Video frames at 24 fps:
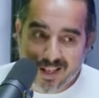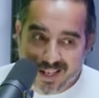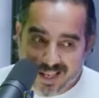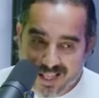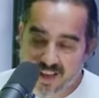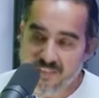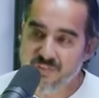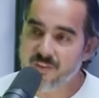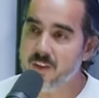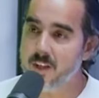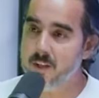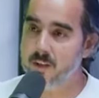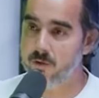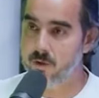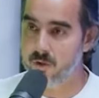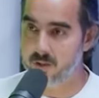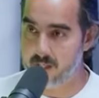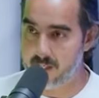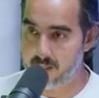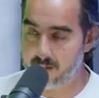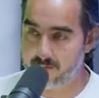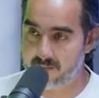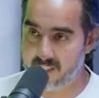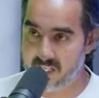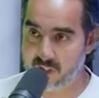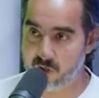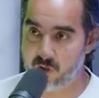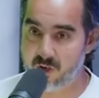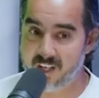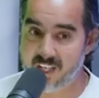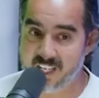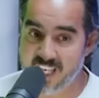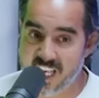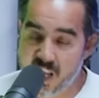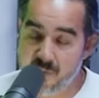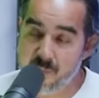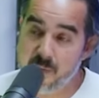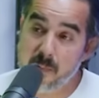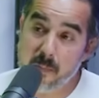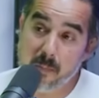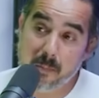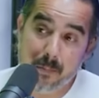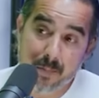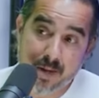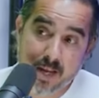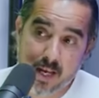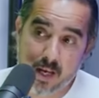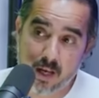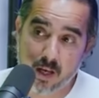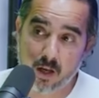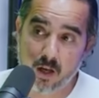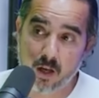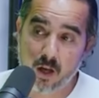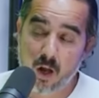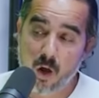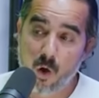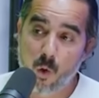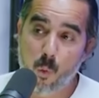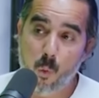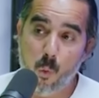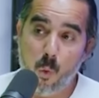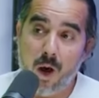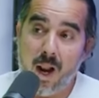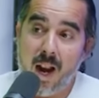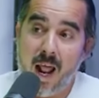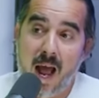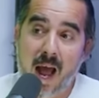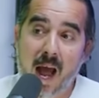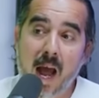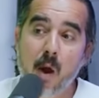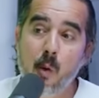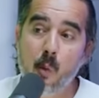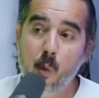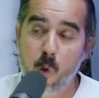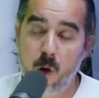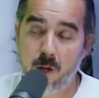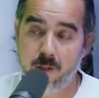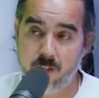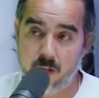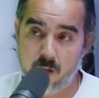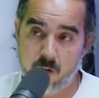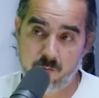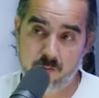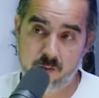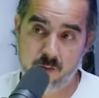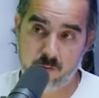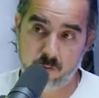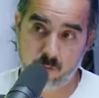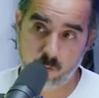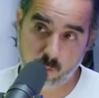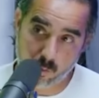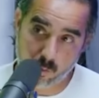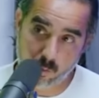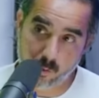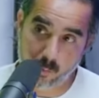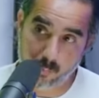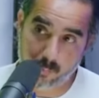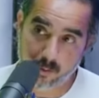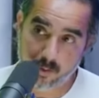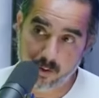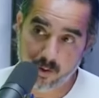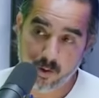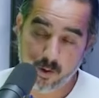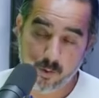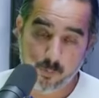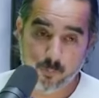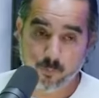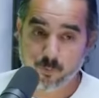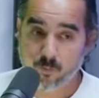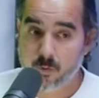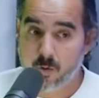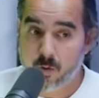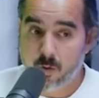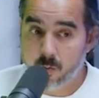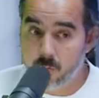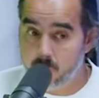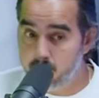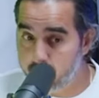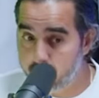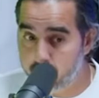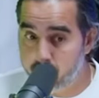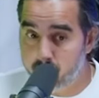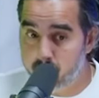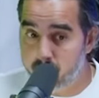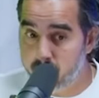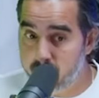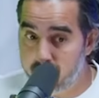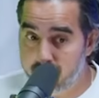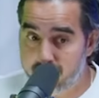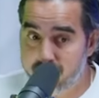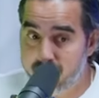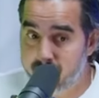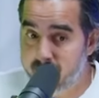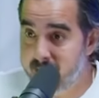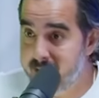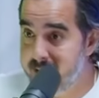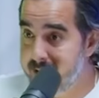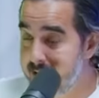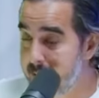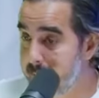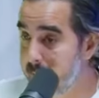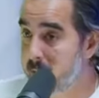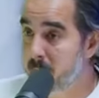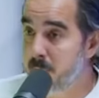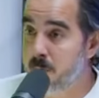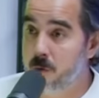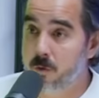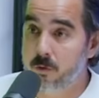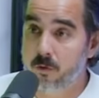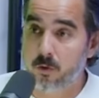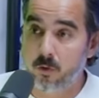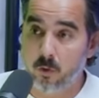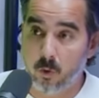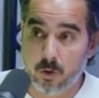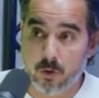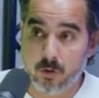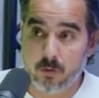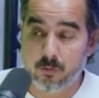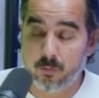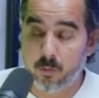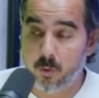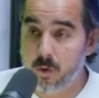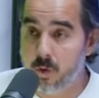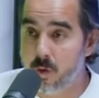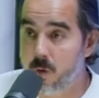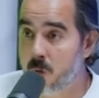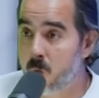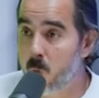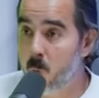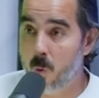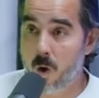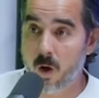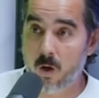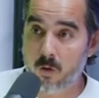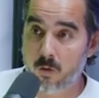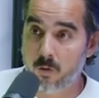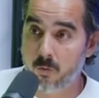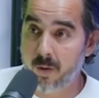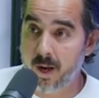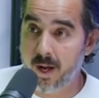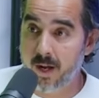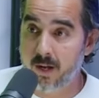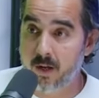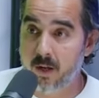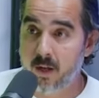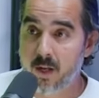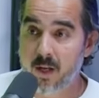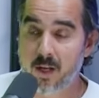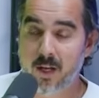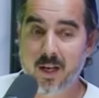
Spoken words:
lifting this organization and giving me what I want out of group, it's an inevitable source for you to grow, right?